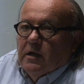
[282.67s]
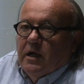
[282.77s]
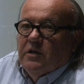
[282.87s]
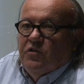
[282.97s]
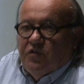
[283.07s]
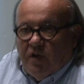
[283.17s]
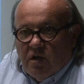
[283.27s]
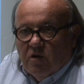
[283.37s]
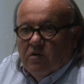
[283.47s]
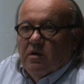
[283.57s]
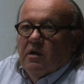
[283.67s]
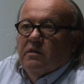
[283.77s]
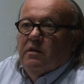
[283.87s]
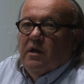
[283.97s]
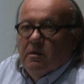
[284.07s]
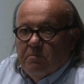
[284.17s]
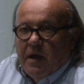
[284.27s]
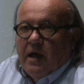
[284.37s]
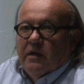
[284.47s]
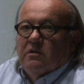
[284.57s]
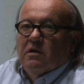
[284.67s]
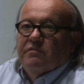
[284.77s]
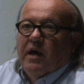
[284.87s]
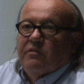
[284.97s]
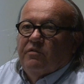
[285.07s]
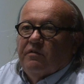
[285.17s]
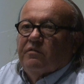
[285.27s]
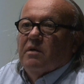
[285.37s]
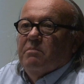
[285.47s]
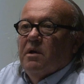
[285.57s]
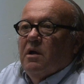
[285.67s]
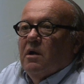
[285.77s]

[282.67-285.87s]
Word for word: consider the impact of that system